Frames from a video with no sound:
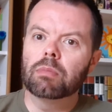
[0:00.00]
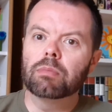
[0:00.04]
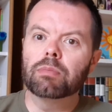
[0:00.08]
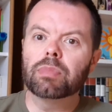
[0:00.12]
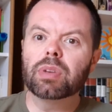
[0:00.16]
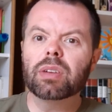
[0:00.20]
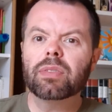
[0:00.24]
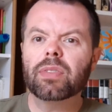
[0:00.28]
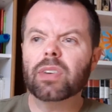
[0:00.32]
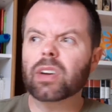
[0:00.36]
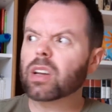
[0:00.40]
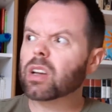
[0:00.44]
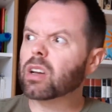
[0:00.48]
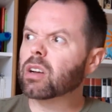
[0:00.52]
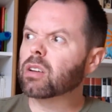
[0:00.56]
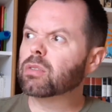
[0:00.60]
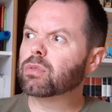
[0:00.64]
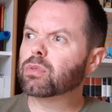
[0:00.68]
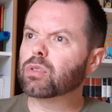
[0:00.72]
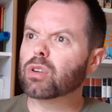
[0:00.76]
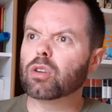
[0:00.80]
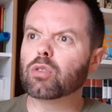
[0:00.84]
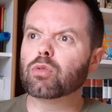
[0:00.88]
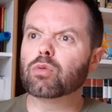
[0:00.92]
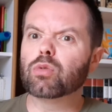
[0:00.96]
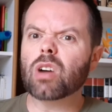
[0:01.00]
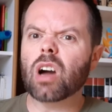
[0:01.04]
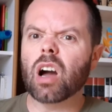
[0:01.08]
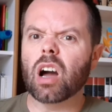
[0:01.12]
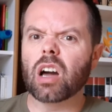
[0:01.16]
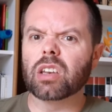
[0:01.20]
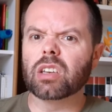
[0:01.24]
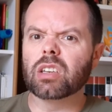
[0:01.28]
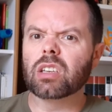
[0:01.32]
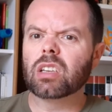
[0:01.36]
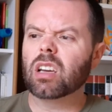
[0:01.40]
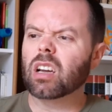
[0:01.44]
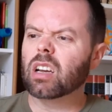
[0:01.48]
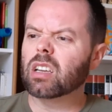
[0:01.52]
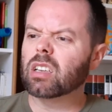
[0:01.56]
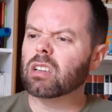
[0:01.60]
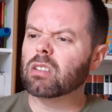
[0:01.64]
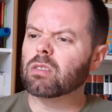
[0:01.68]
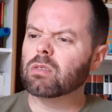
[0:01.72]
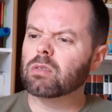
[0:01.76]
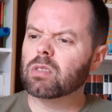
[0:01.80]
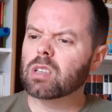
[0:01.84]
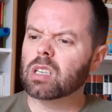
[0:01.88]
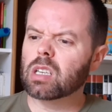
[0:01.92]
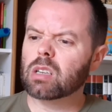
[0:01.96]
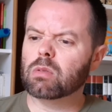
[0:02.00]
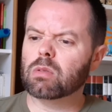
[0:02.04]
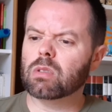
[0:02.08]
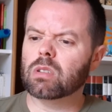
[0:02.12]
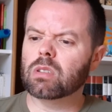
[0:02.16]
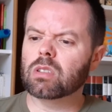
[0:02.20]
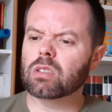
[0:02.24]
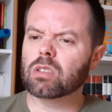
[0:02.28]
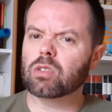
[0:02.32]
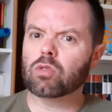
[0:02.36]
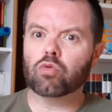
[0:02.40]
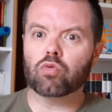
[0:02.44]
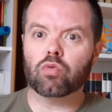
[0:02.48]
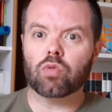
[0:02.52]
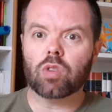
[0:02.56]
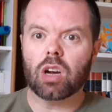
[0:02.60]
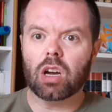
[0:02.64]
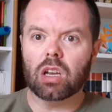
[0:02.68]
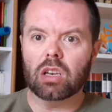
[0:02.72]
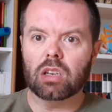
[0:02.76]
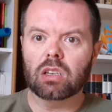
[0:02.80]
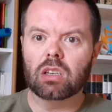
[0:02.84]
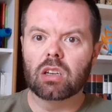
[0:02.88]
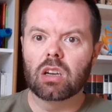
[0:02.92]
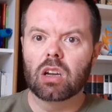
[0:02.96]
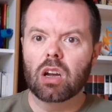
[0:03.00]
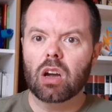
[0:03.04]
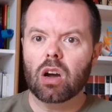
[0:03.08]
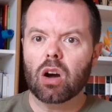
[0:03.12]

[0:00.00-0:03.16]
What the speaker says: But if I go for a run, I don't really want to run